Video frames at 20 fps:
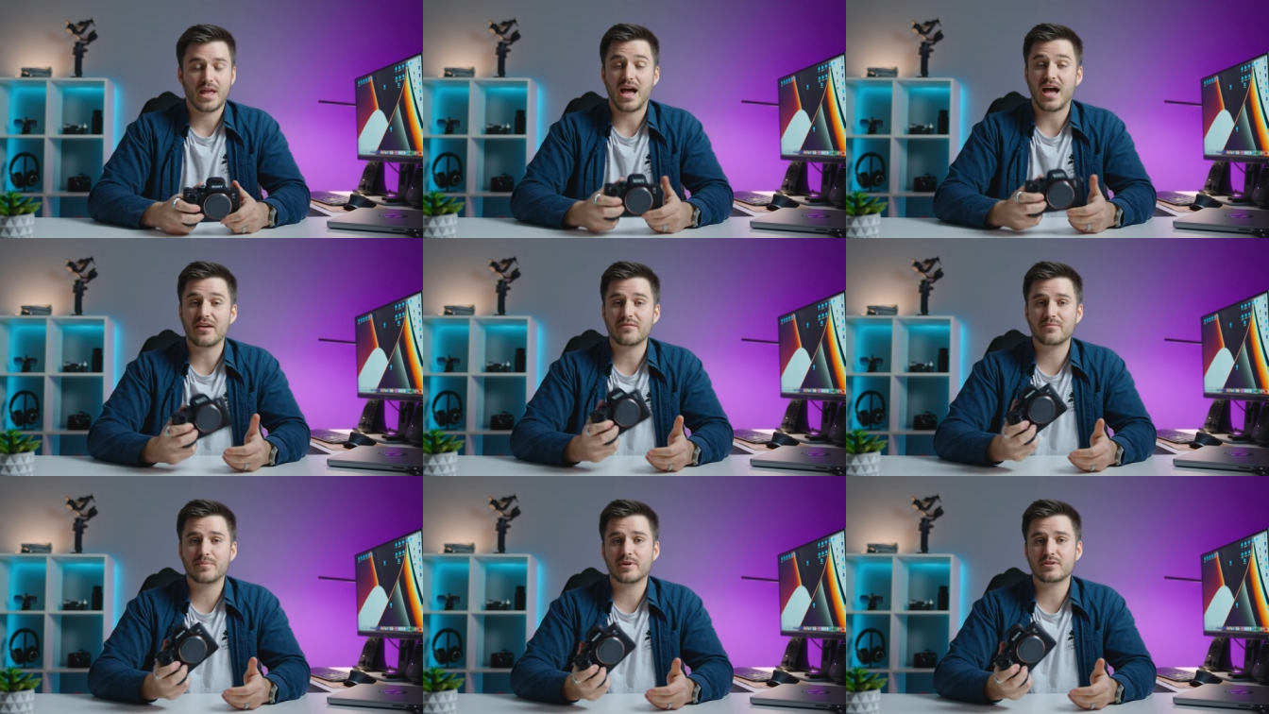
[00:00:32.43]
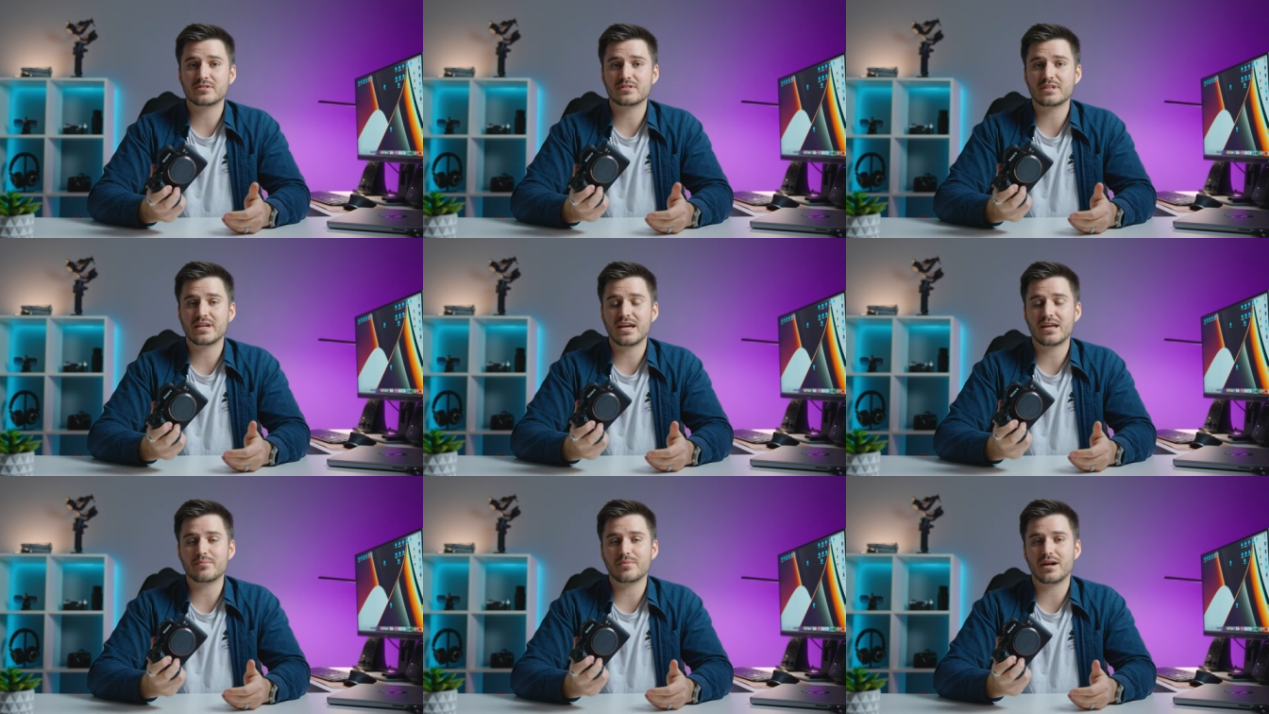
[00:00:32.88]
I've
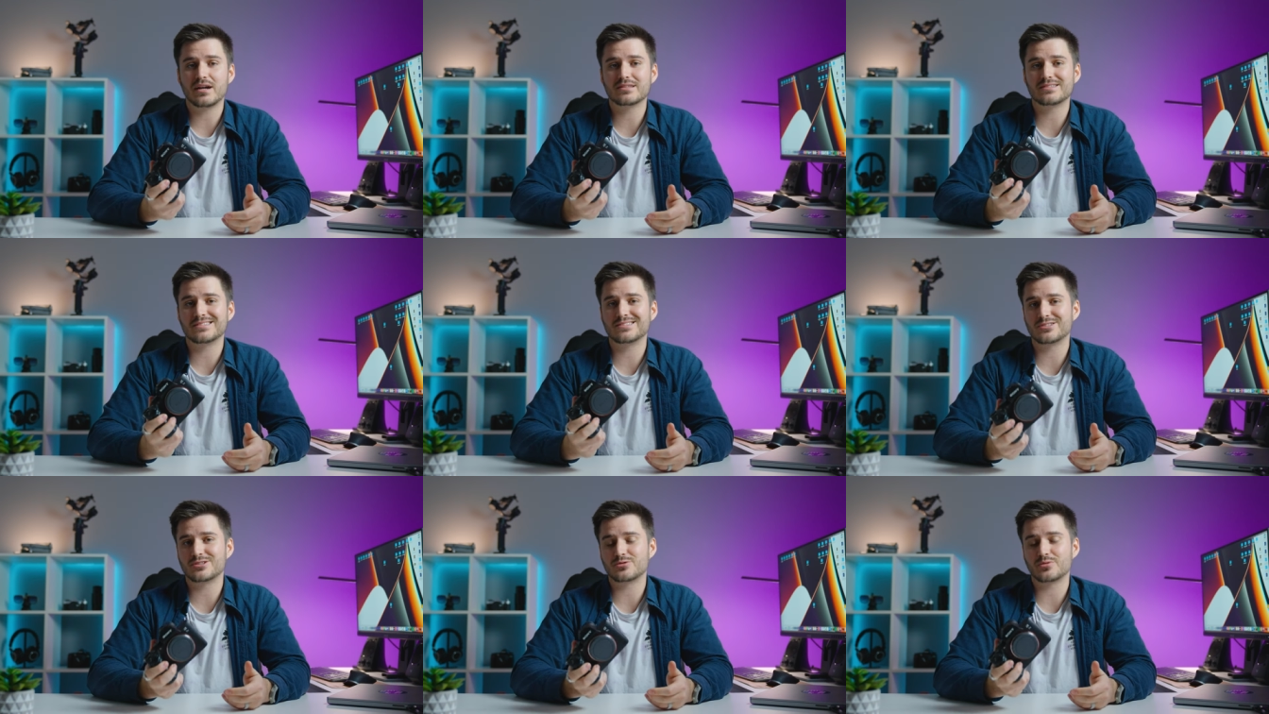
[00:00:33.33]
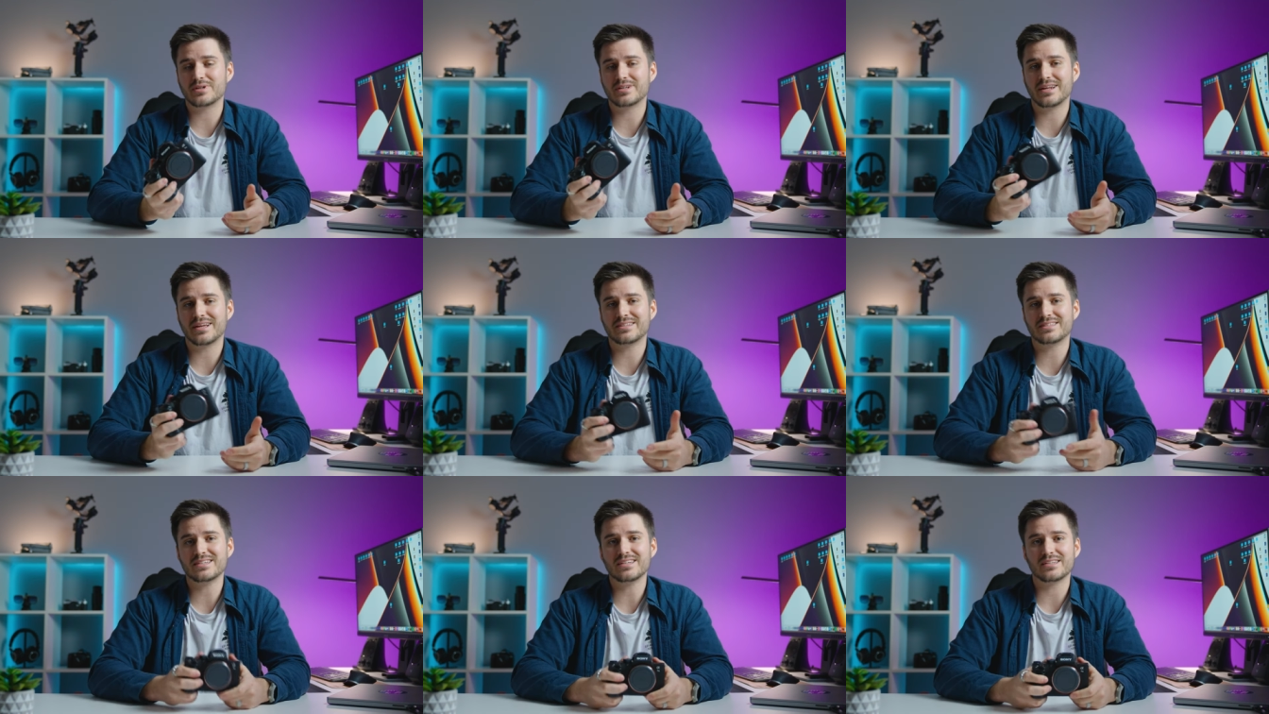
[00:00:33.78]
personally had mine since
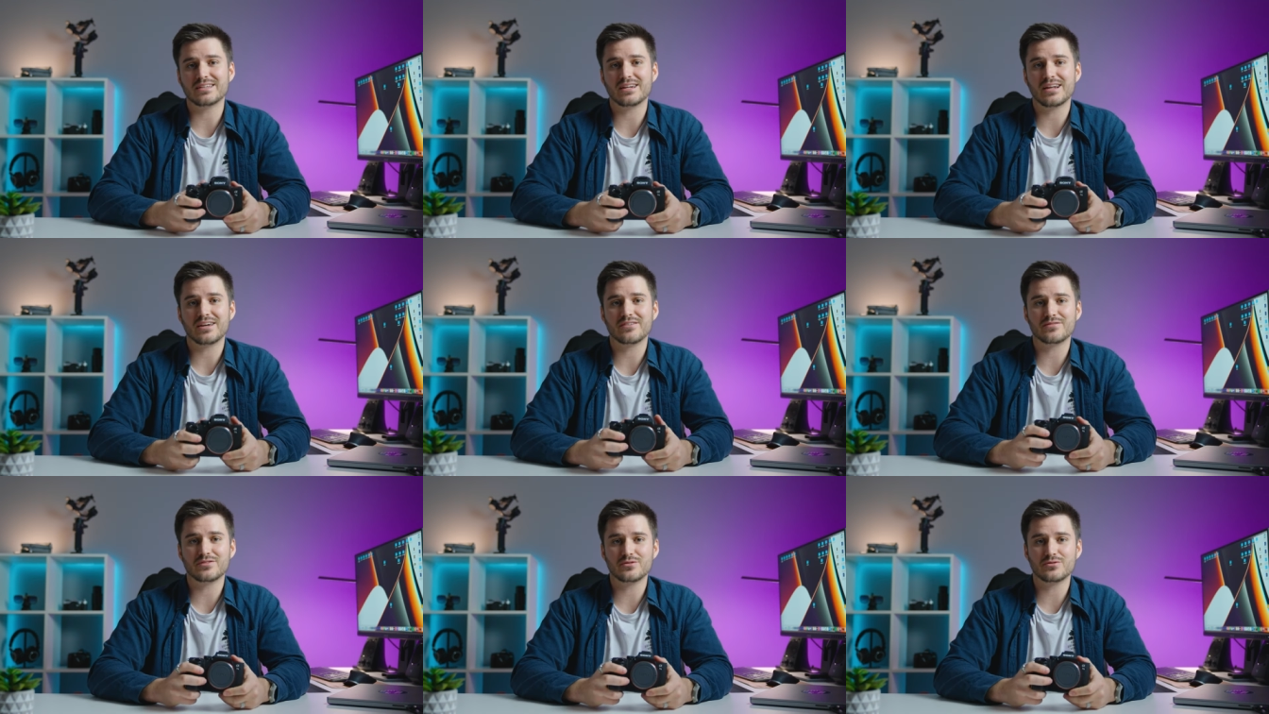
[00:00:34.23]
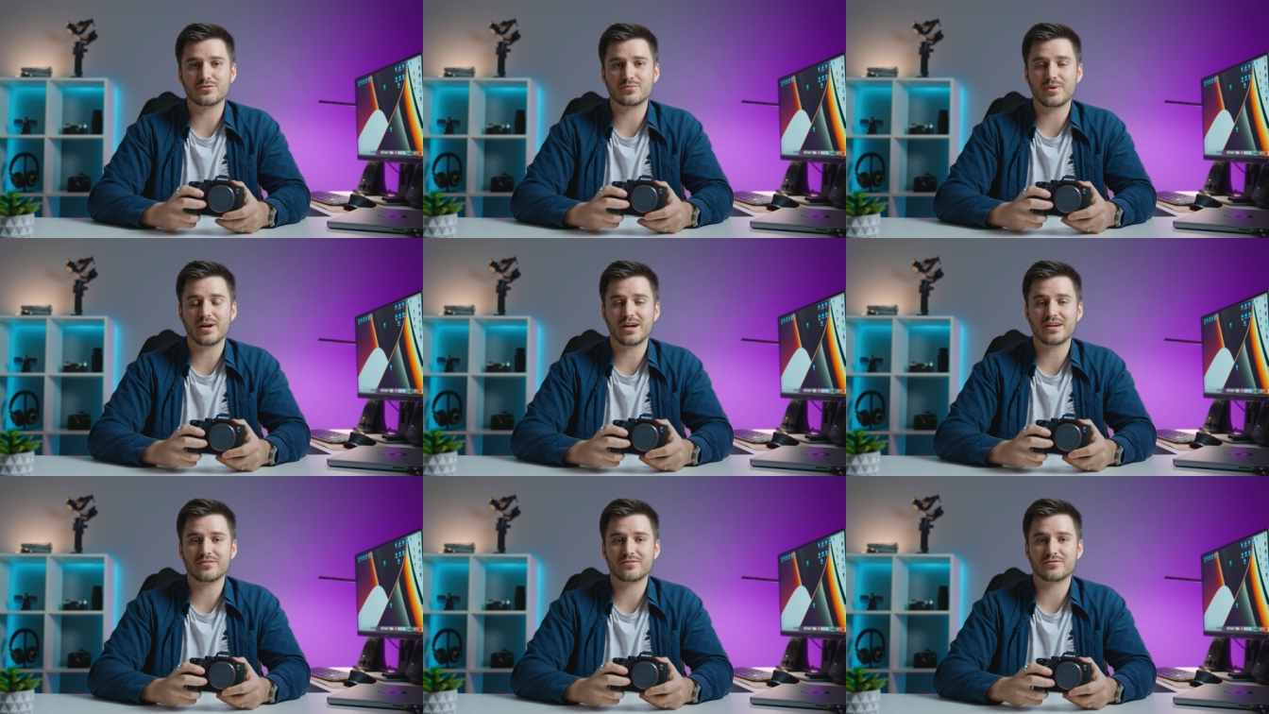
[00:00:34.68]
2019 and I've used
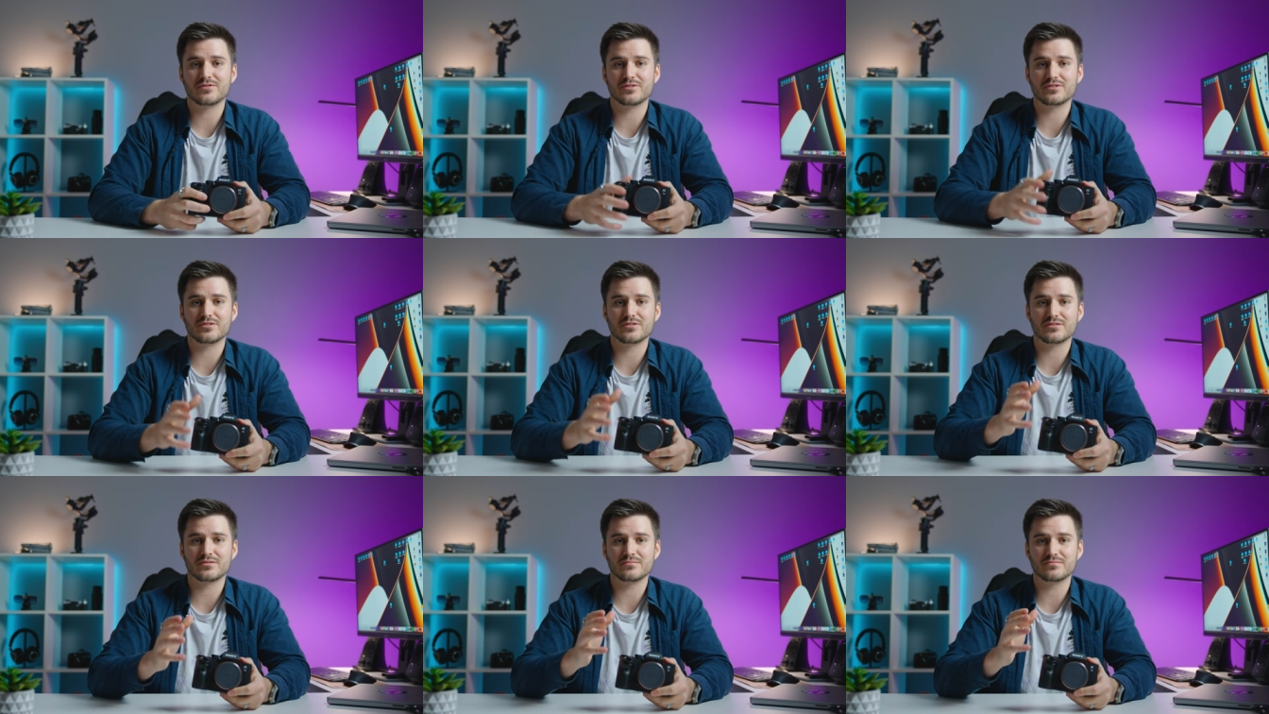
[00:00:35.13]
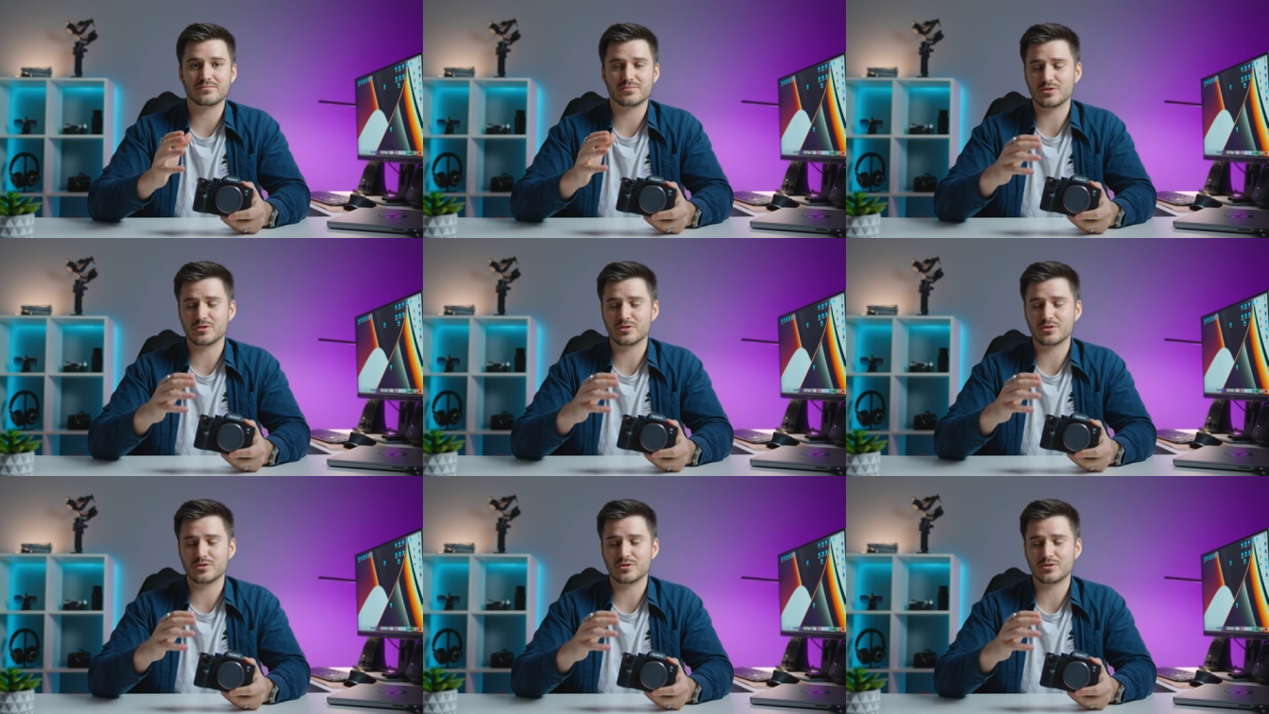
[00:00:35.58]
mine for